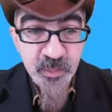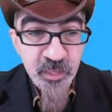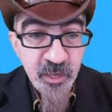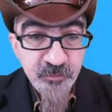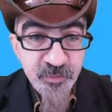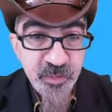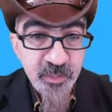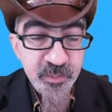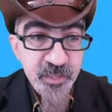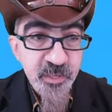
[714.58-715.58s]
my life, and
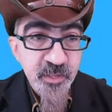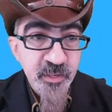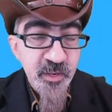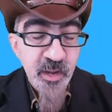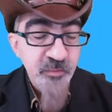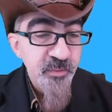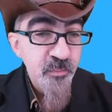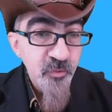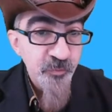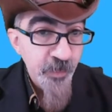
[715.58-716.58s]
I
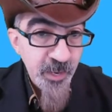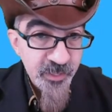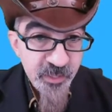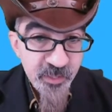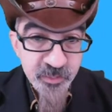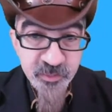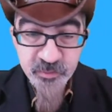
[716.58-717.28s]
haven't moved back yet